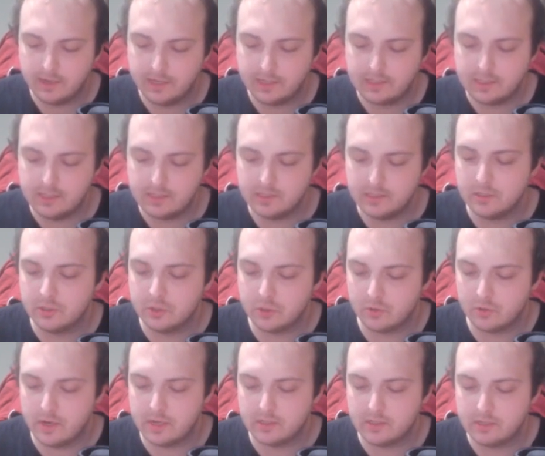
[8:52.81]
Exceeds and
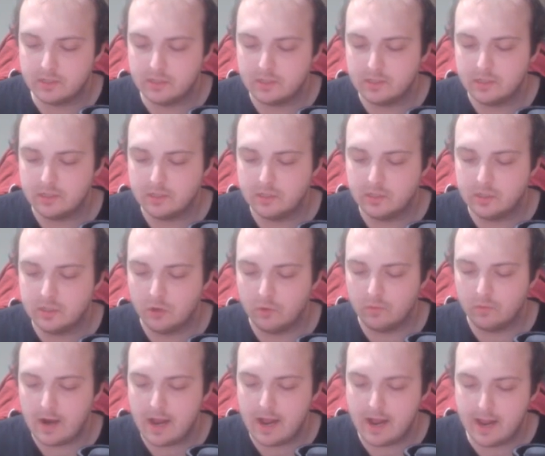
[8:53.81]
Trust,
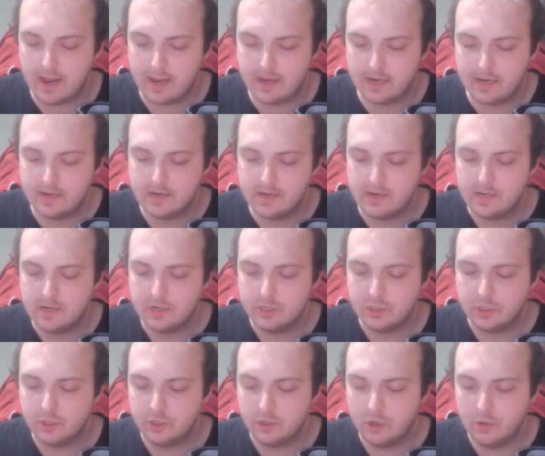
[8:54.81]
Tarai,
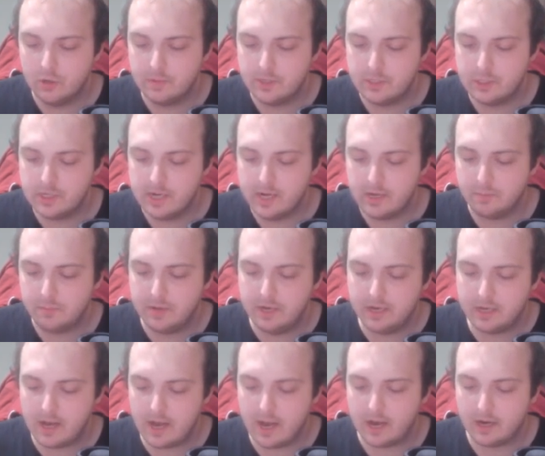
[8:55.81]
Shinobi Shade
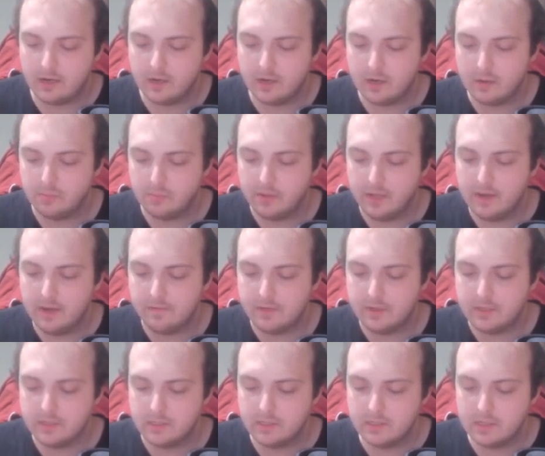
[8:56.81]
Peacock, Play of the
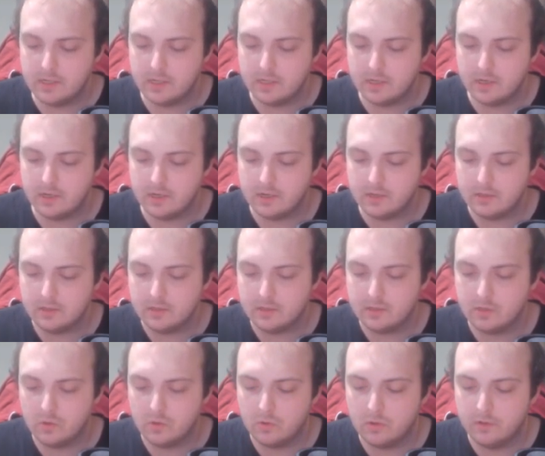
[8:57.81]
Testina,
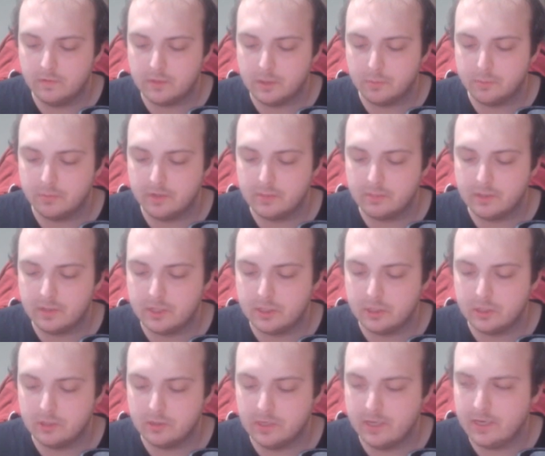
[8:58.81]
Soul of Supreme
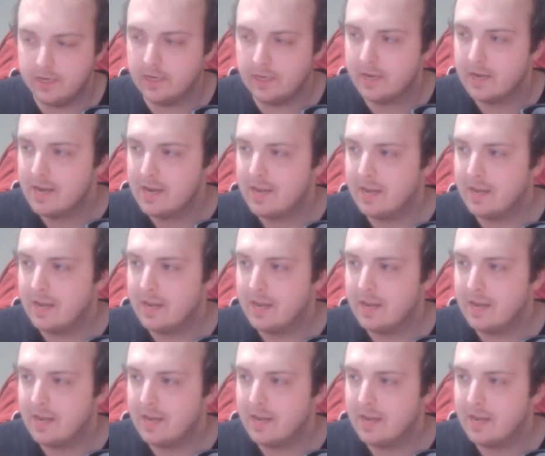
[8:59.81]
Celestial King.